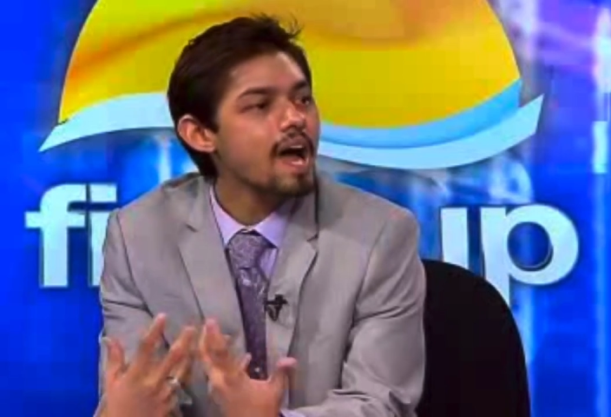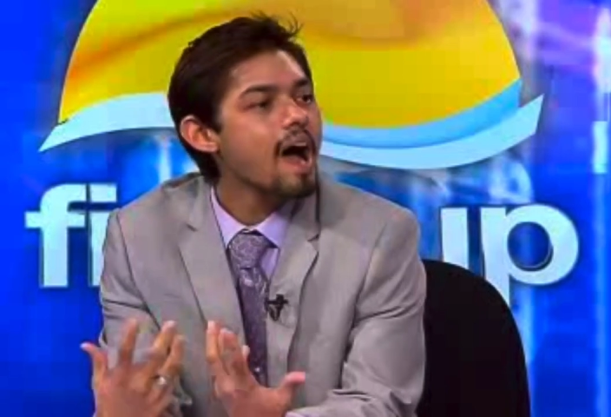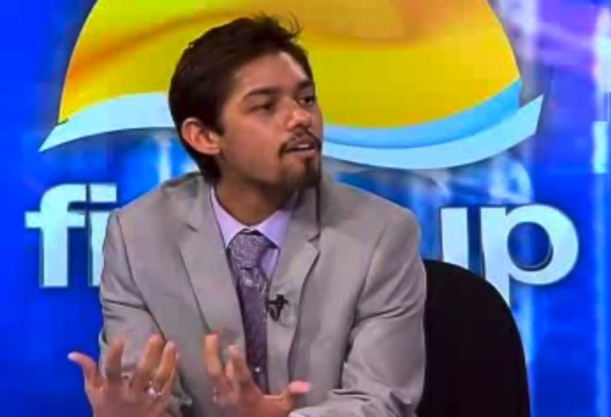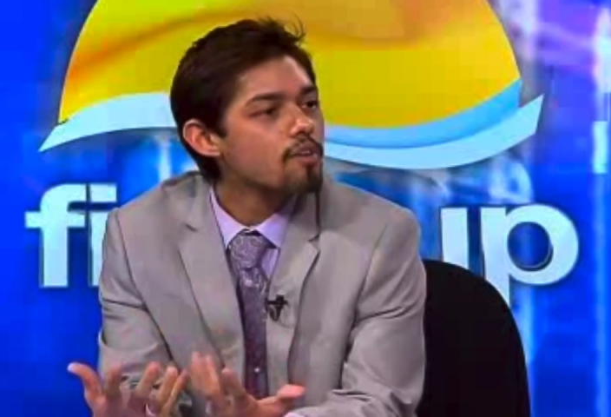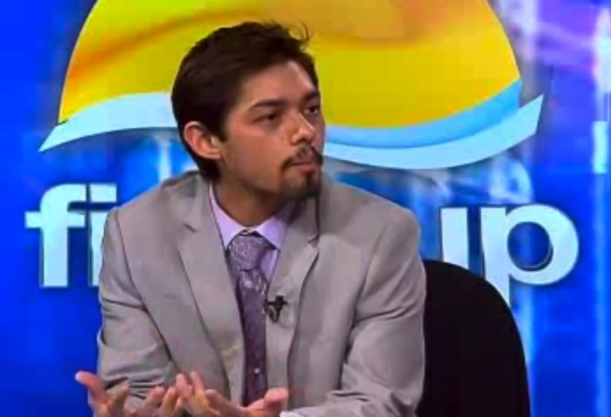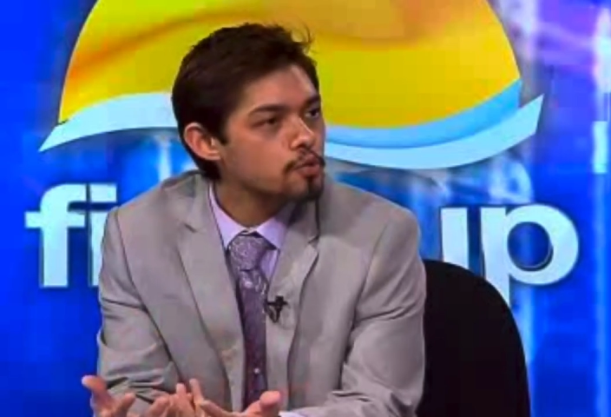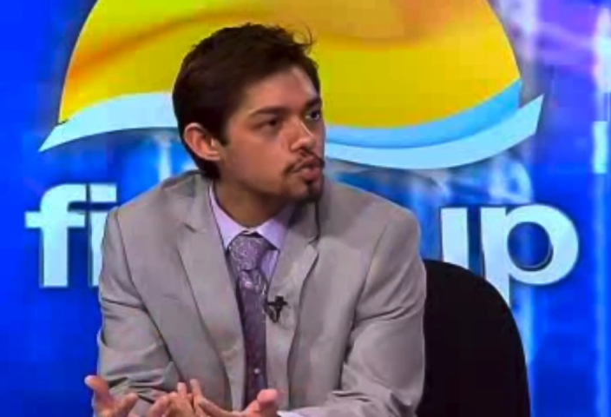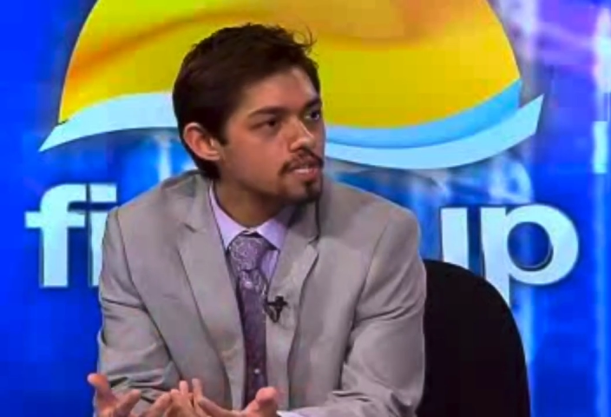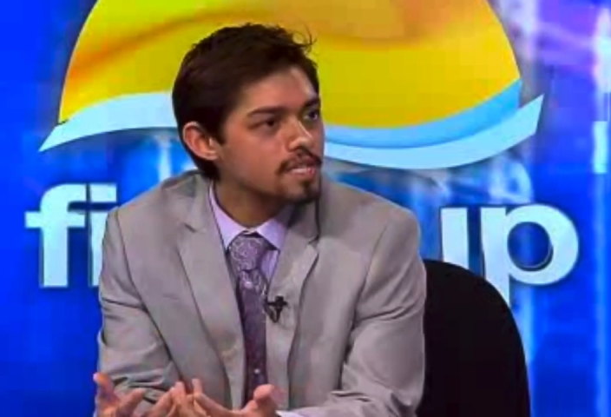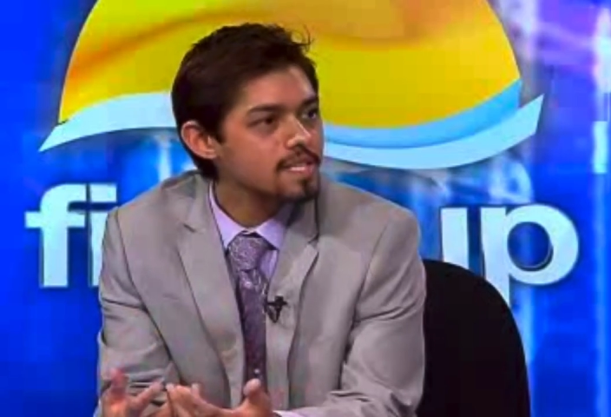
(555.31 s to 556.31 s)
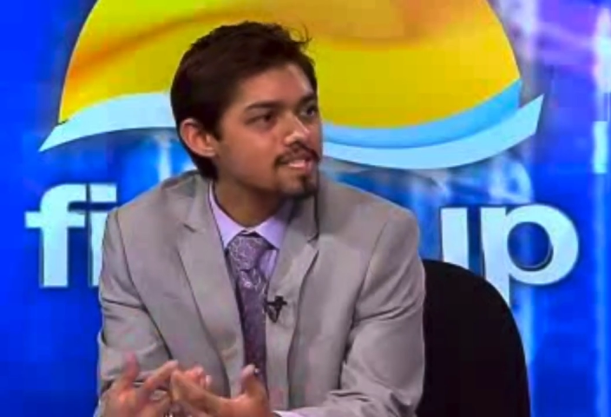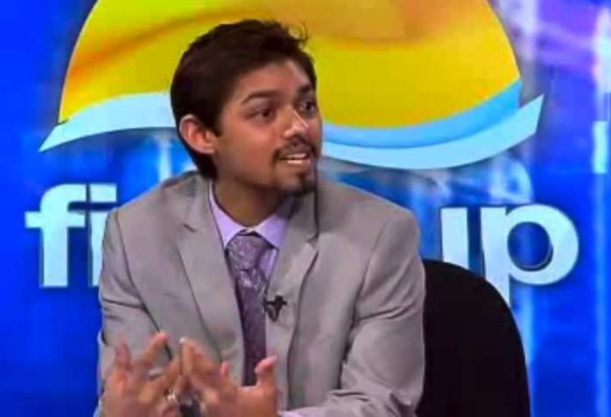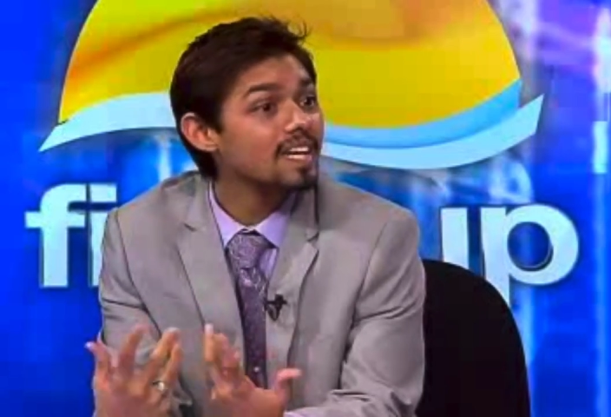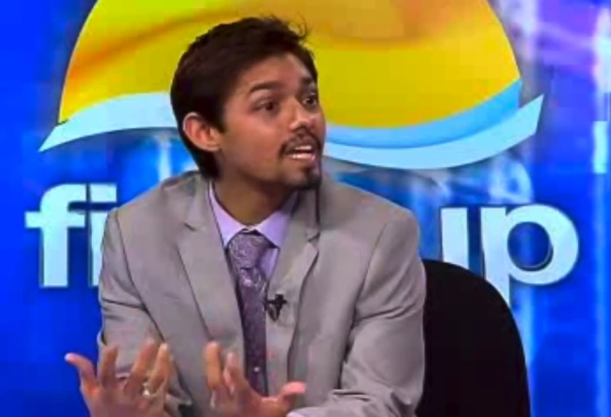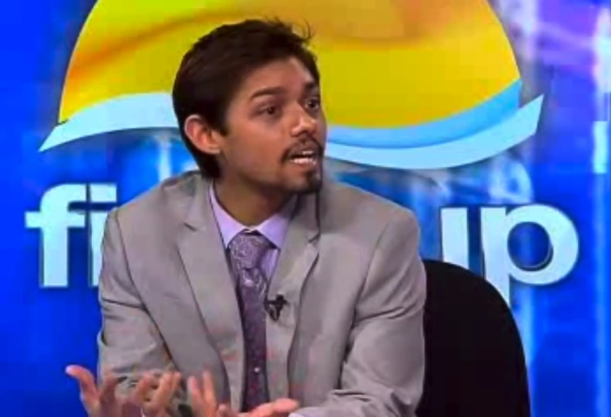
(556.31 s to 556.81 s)
to have opportunities
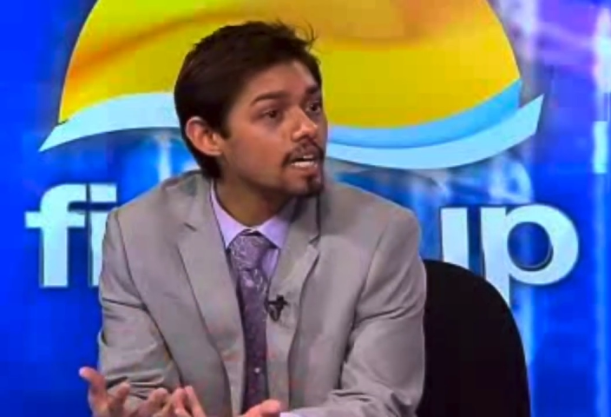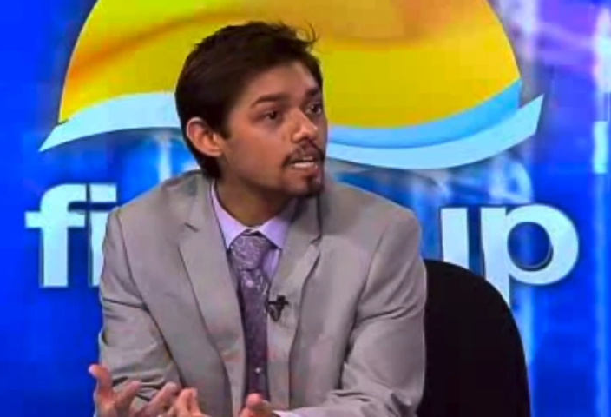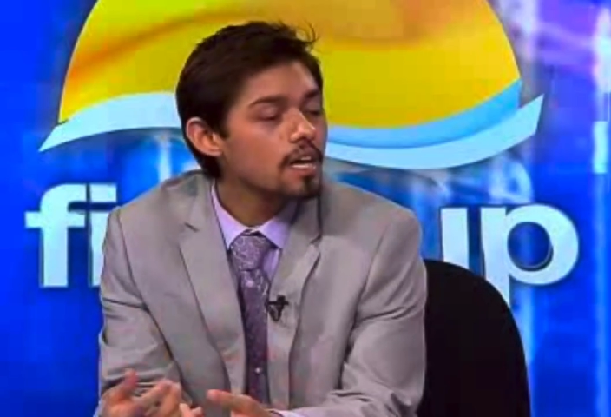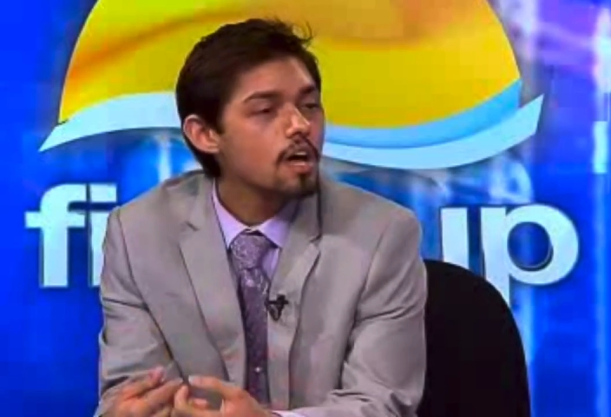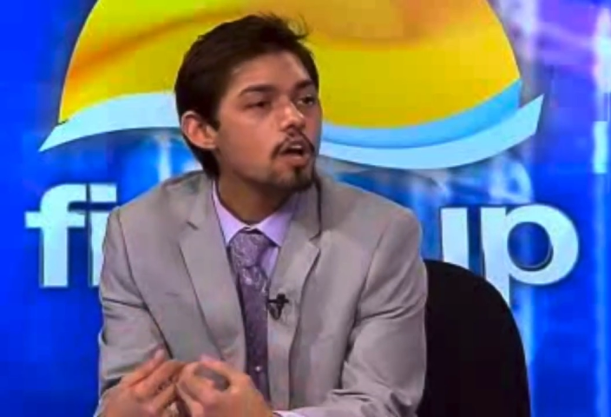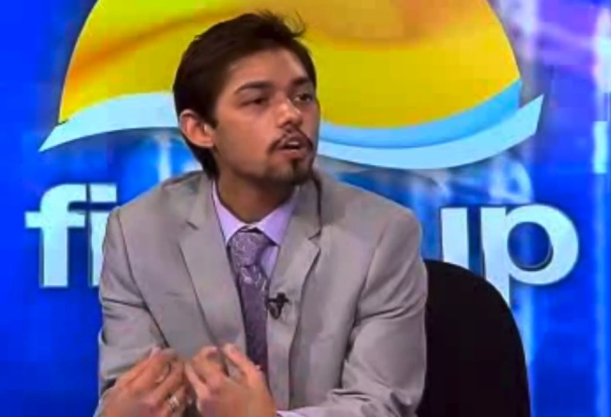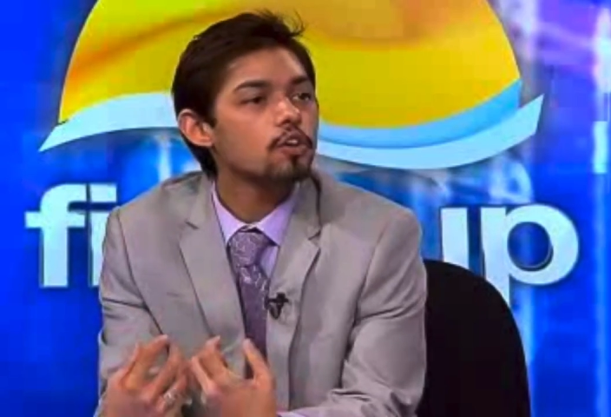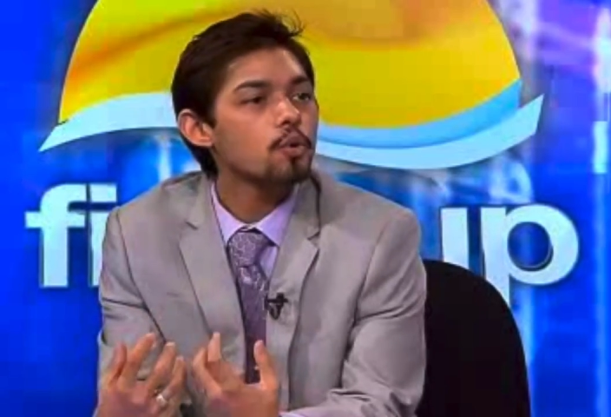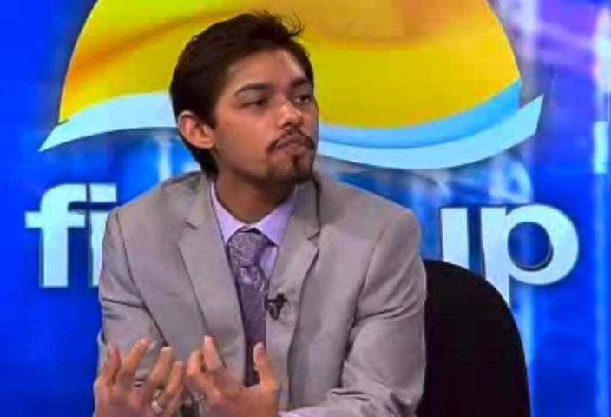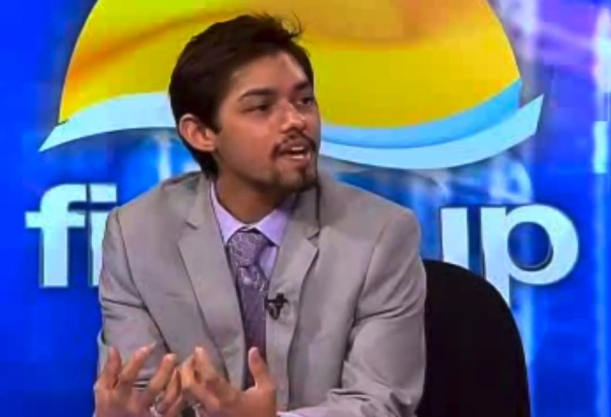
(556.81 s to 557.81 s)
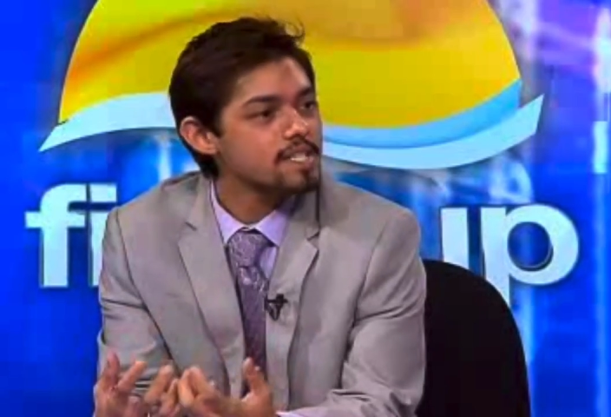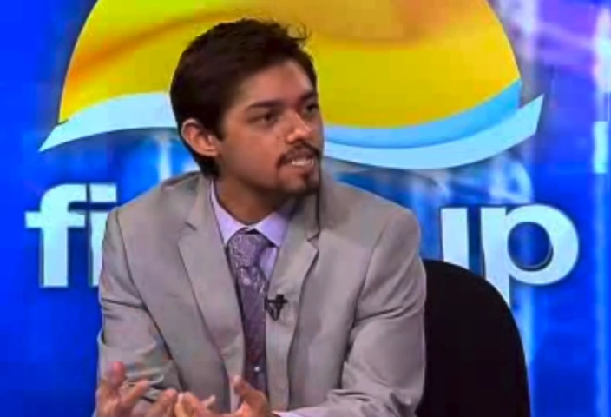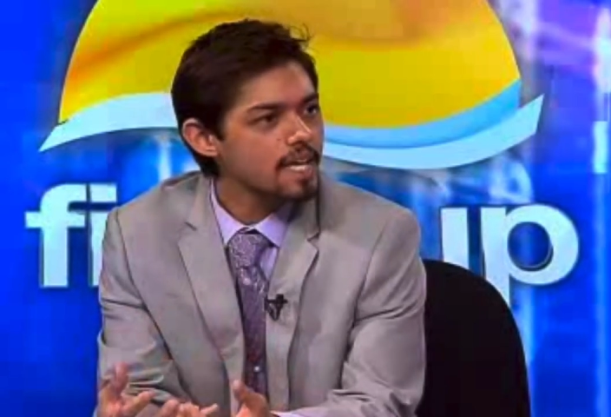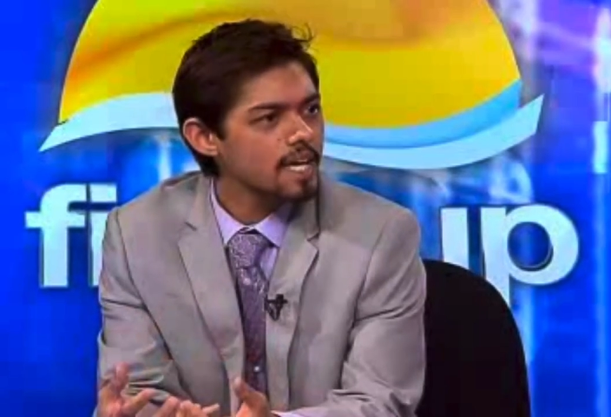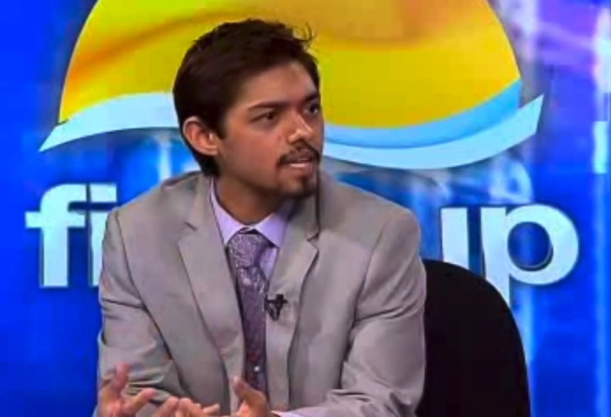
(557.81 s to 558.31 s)
to learn, grow their
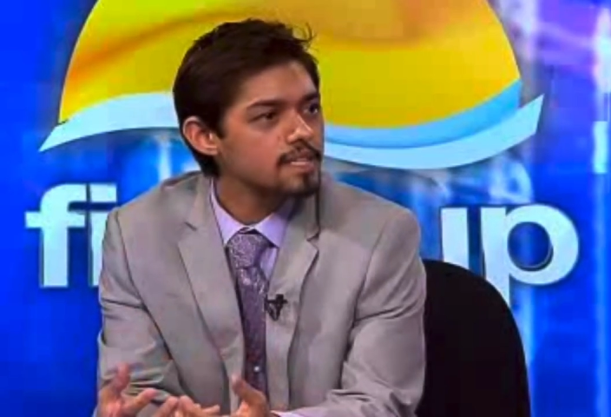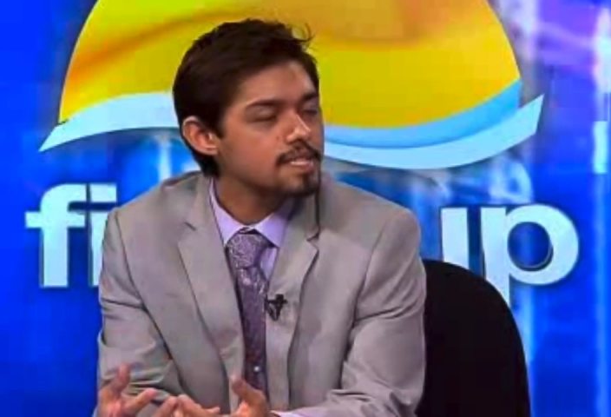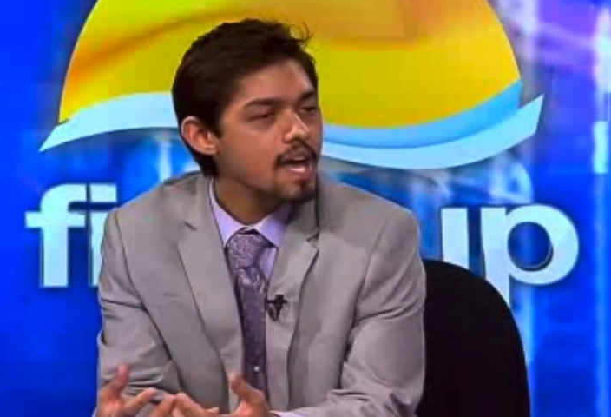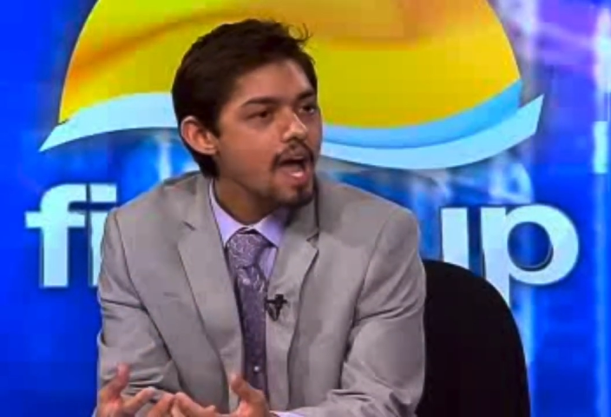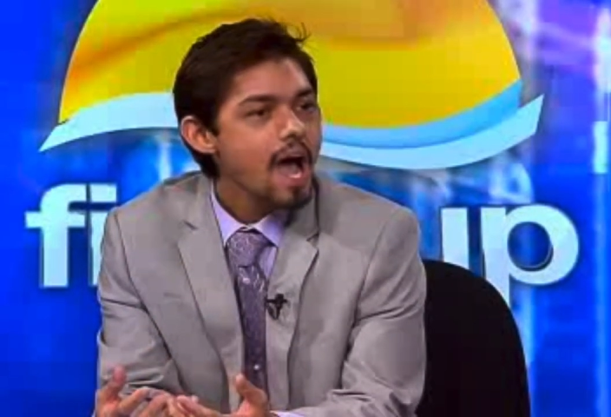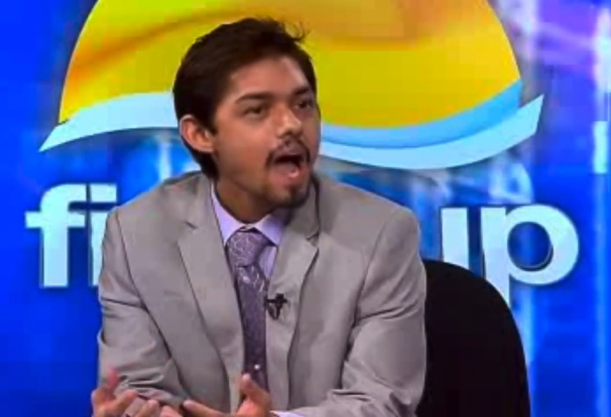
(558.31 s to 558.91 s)
skills,